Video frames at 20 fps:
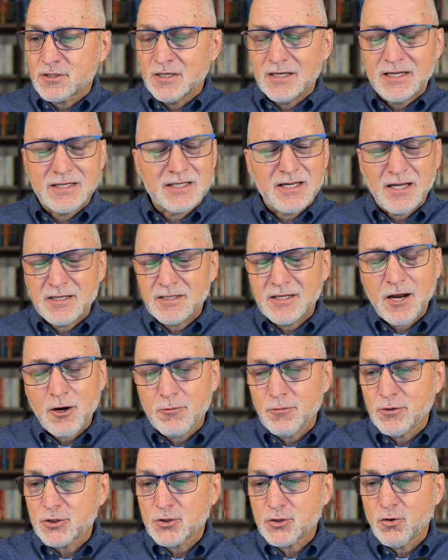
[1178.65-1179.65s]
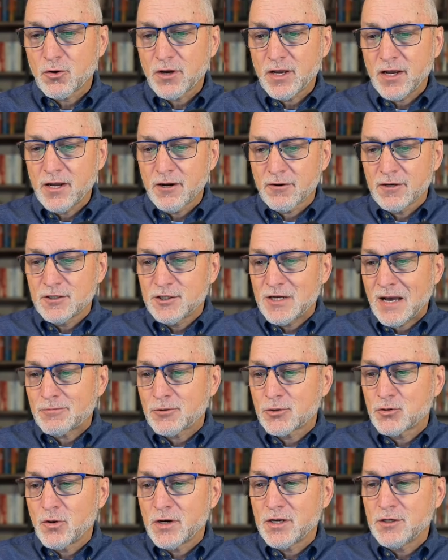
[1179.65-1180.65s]
It's a terrible story here in chapter
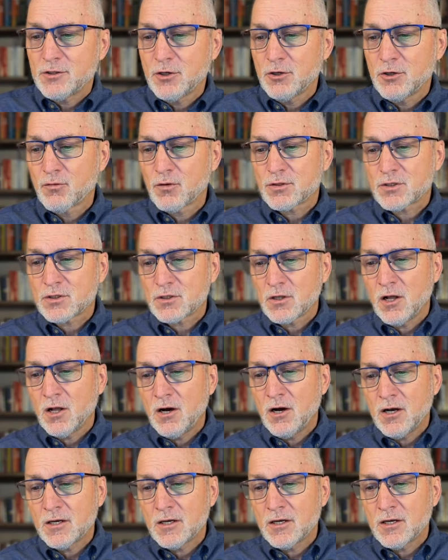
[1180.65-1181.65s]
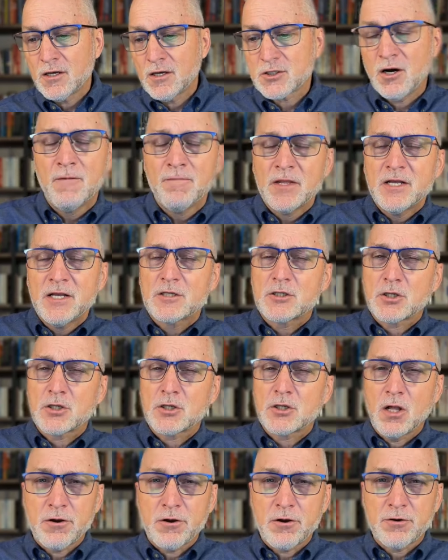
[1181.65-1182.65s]
22 where Saul
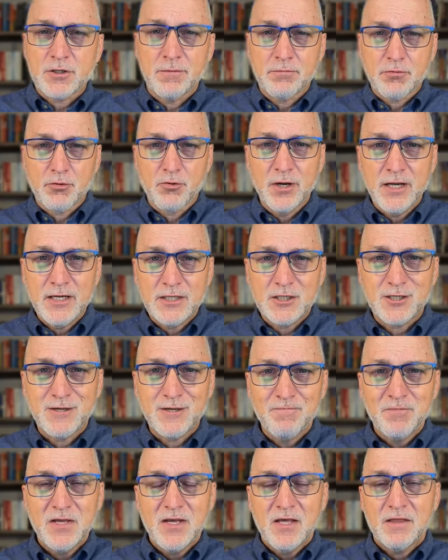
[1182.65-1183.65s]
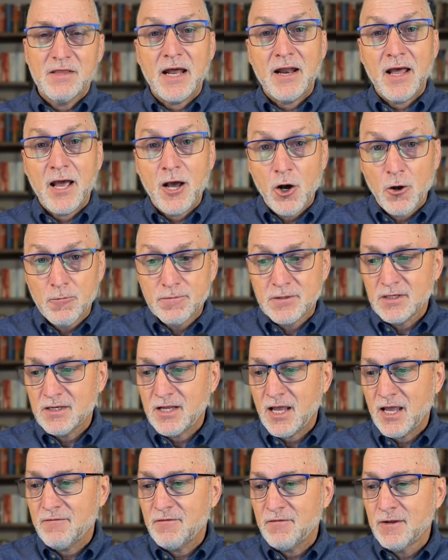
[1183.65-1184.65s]
slaughters the priests that helped
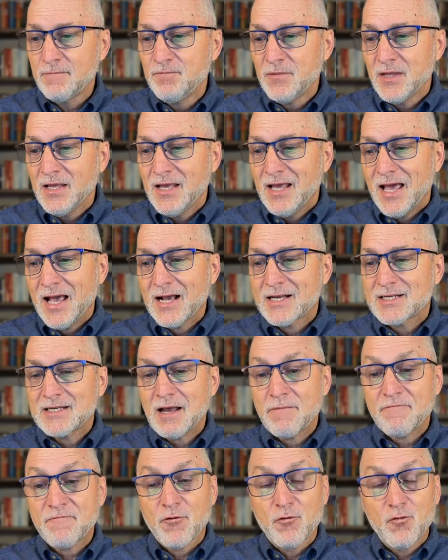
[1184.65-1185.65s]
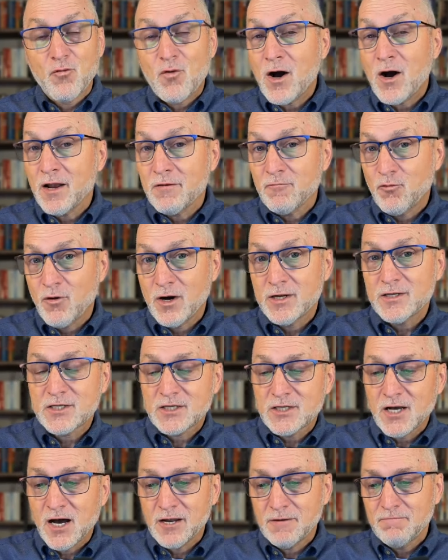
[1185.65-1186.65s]
David, except for one. One
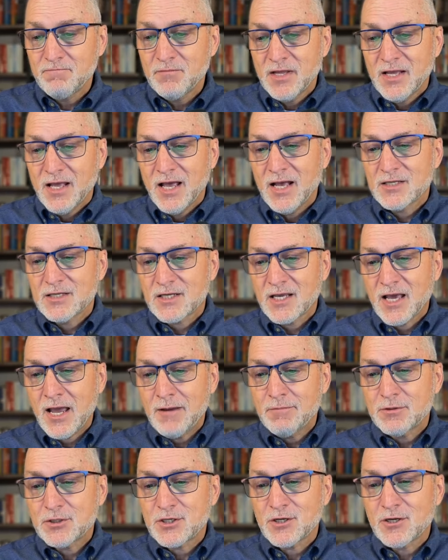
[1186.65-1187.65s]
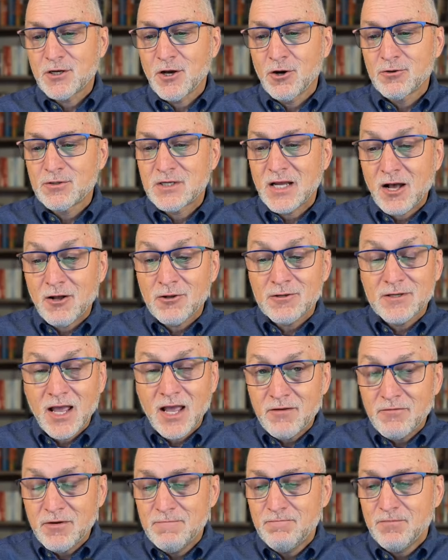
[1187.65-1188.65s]
son escapes to go tell
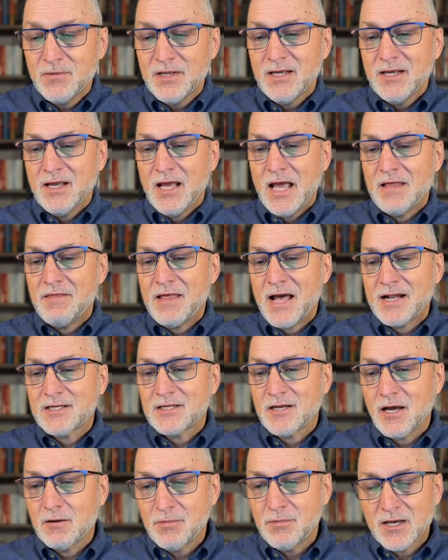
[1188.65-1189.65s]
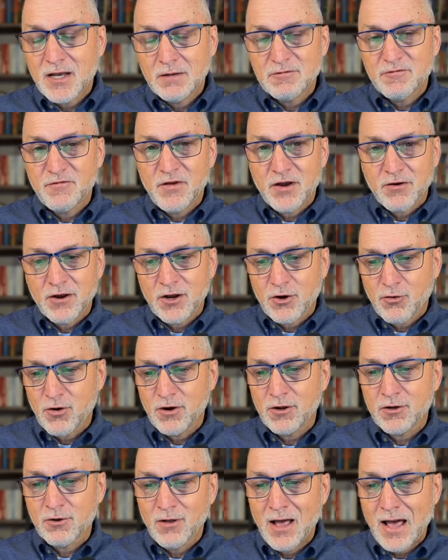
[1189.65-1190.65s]
David, And that son becomes very
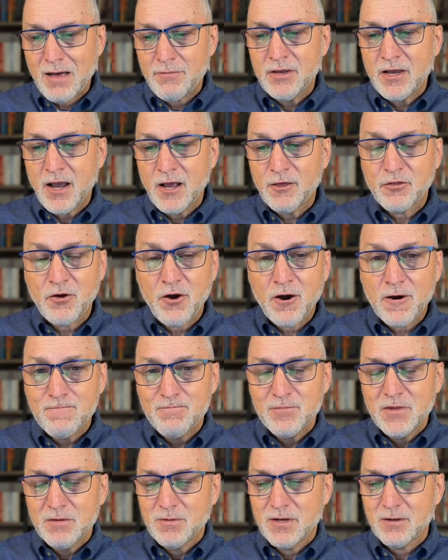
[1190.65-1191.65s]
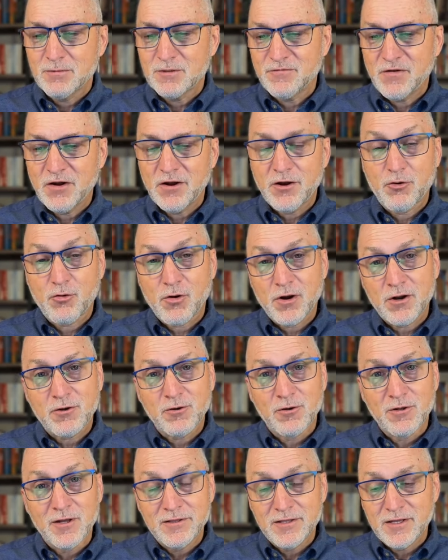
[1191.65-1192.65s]
critical. Abiathar becomes very
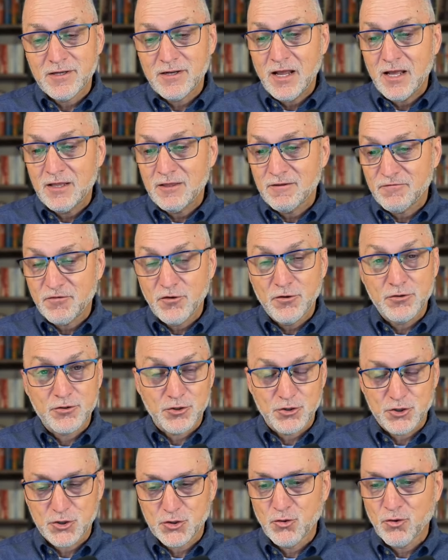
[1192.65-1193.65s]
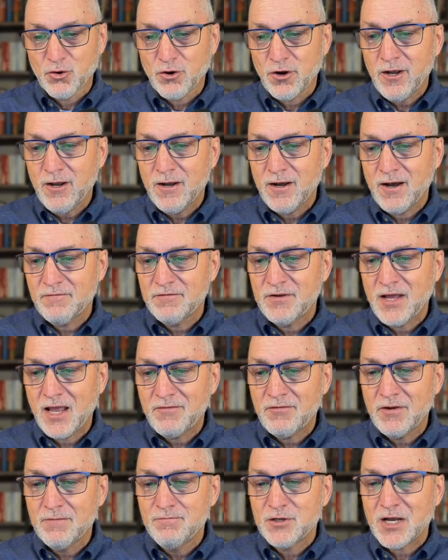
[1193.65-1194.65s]
critical in the future story of
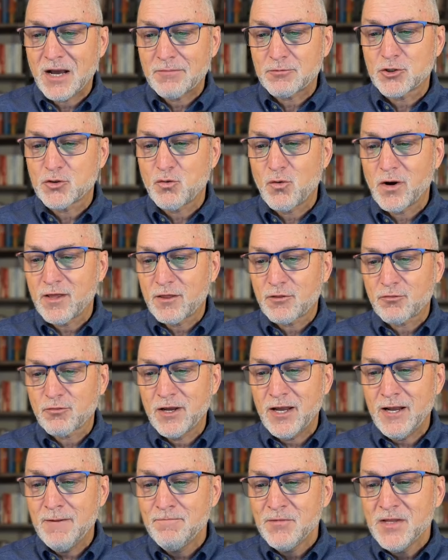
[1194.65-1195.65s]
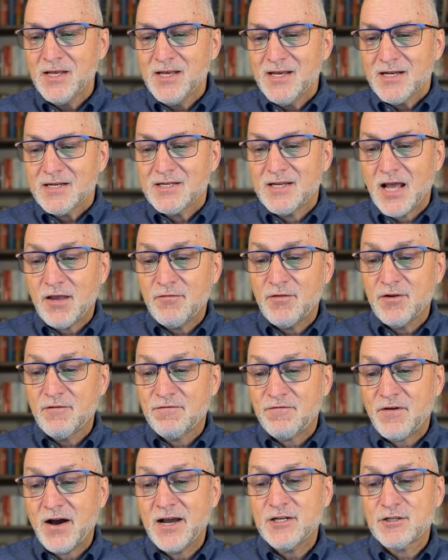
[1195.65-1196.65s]
David. Chapter 23, David
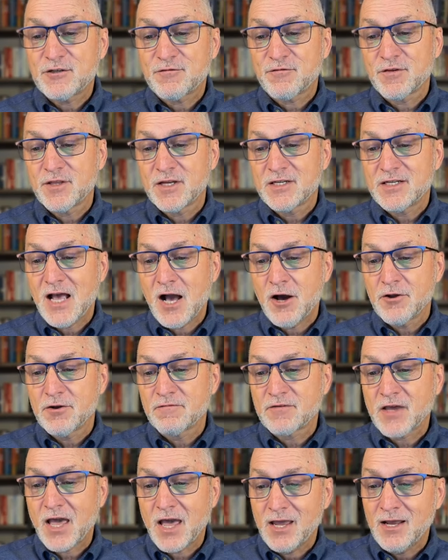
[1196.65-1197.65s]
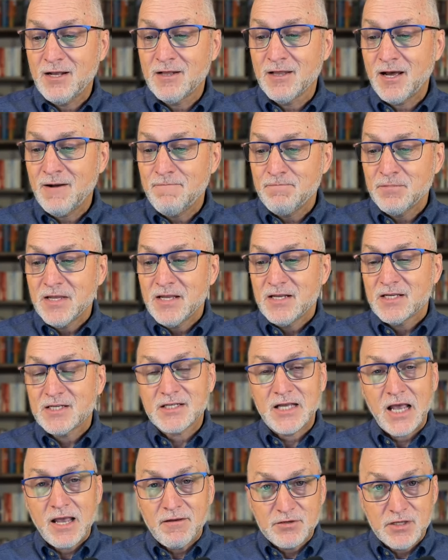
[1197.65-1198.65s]
fights for the town of Keilah,
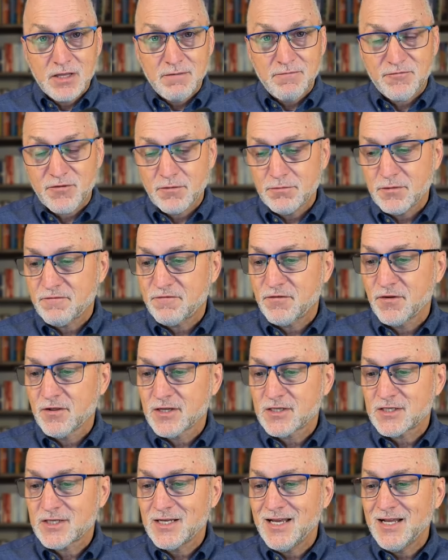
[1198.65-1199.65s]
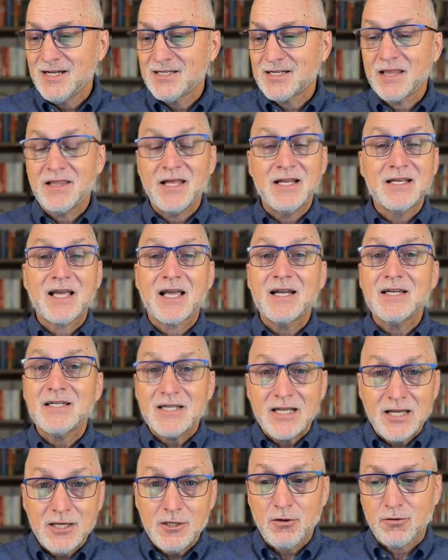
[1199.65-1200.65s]
saves them from the Philistines, and then
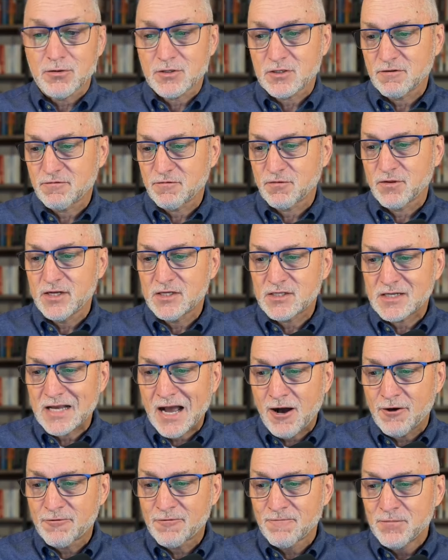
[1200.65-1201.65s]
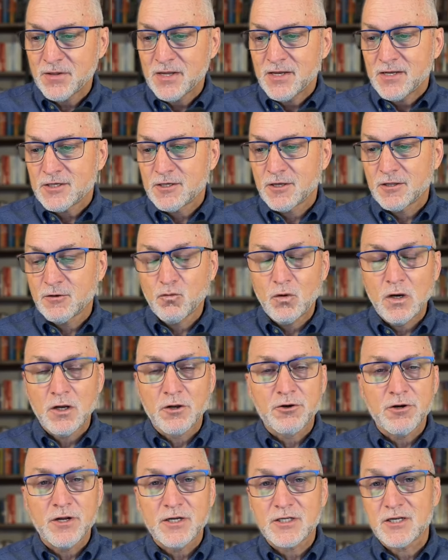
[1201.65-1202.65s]
continues to flee south to the
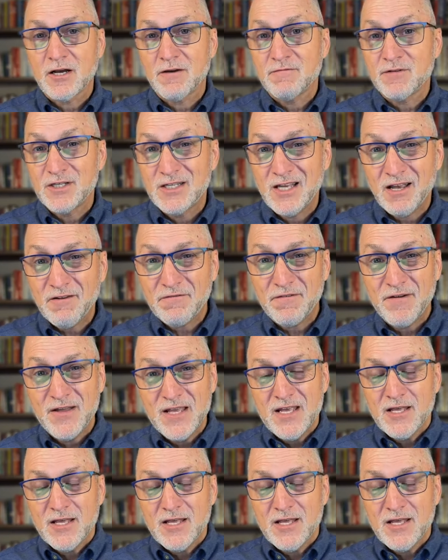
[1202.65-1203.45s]
wilderness of Ziph.